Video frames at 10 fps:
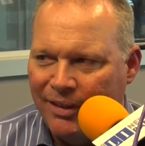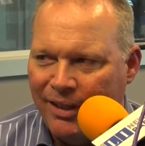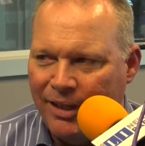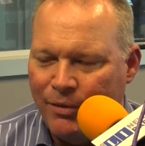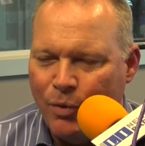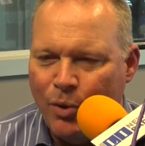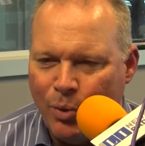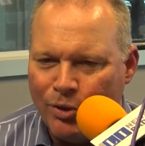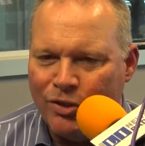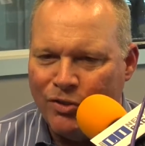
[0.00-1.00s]
And if we
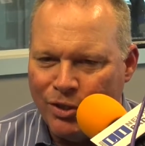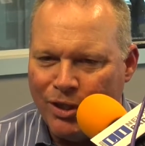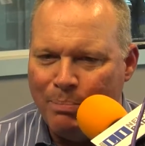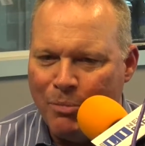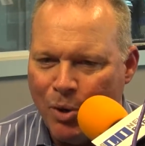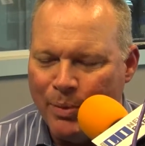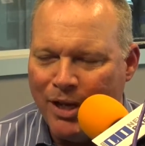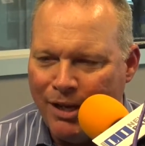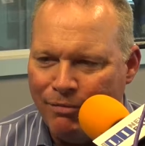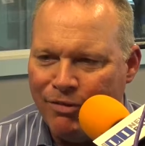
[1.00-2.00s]
all just took a
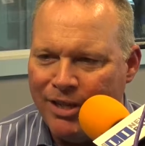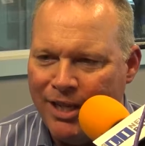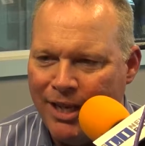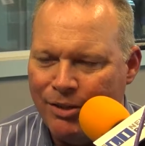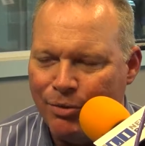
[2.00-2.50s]
moment every day